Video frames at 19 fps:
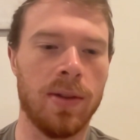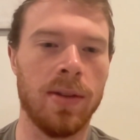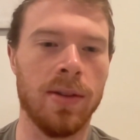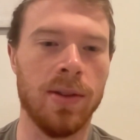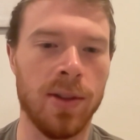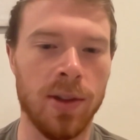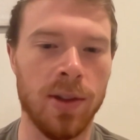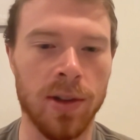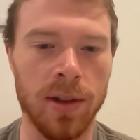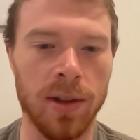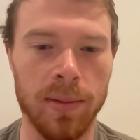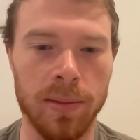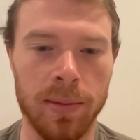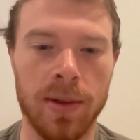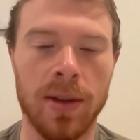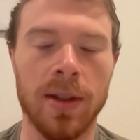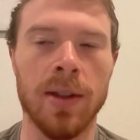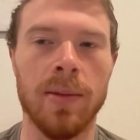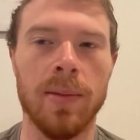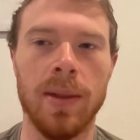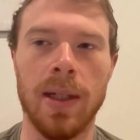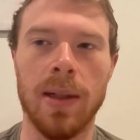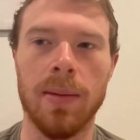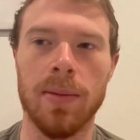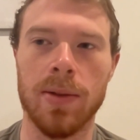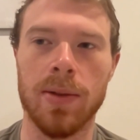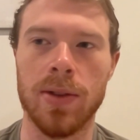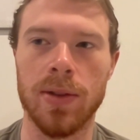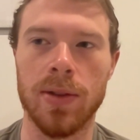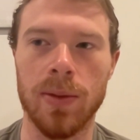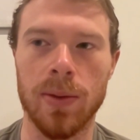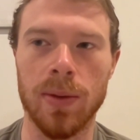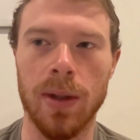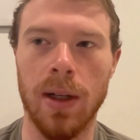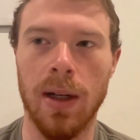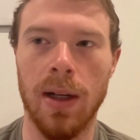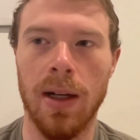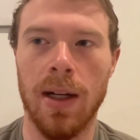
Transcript: and so you're going to be able to